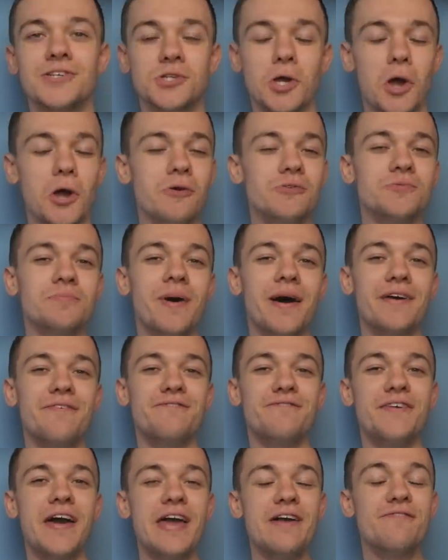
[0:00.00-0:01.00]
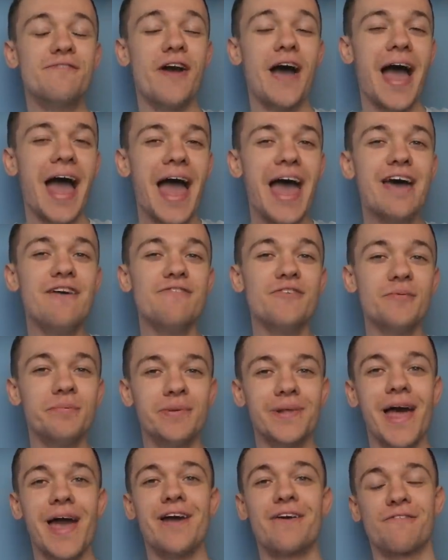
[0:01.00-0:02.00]
So who's my favourite ever
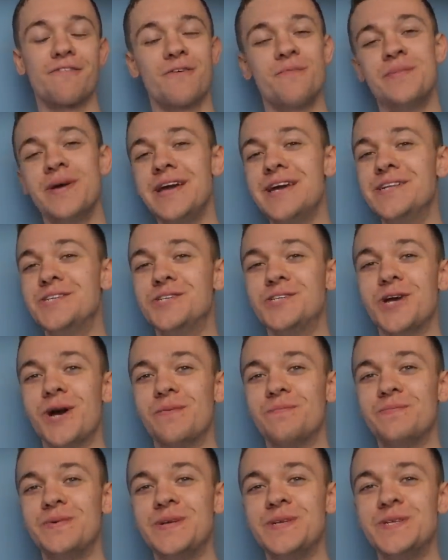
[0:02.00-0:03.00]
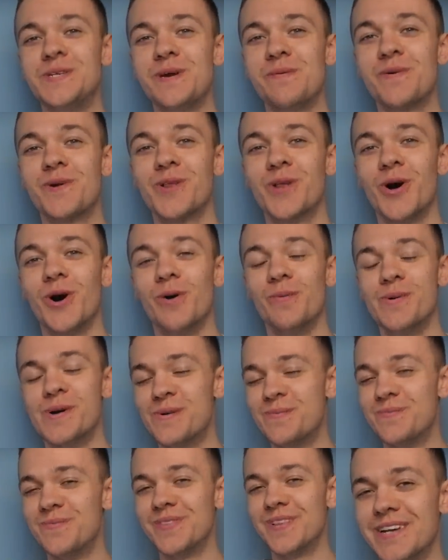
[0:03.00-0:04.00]
player from each championship club?
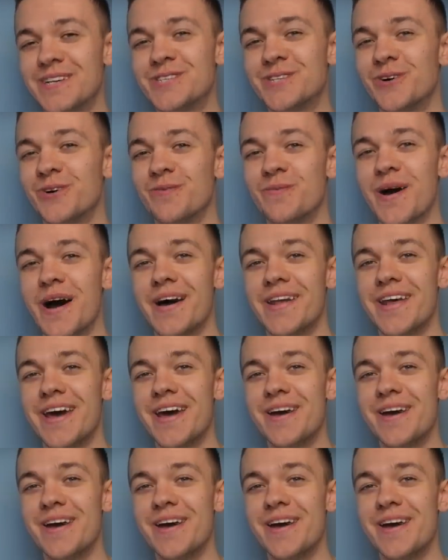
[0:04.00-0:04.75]
Let's talk about